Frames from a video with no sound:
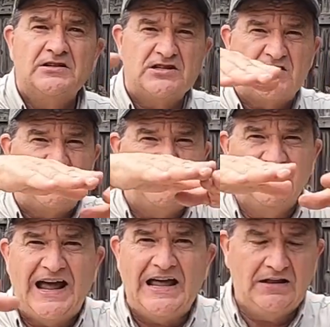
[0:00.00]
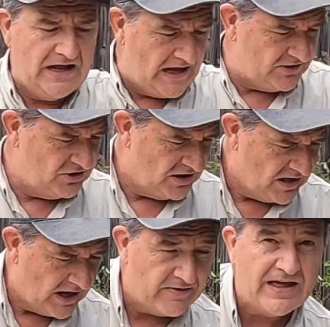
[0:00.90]
just a flat ledge,
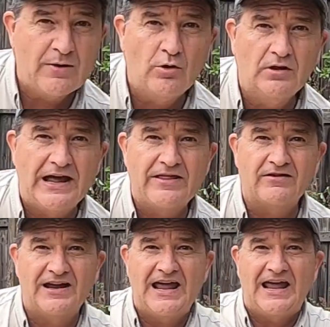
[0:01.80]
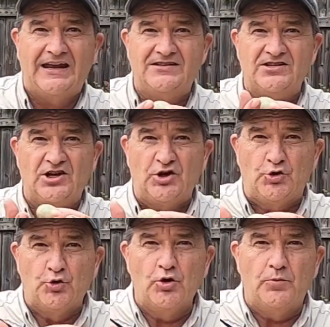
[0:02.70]
and they will lay their eggs in a
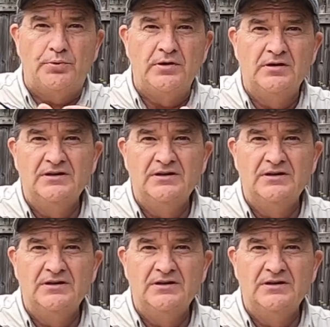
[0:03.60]
group.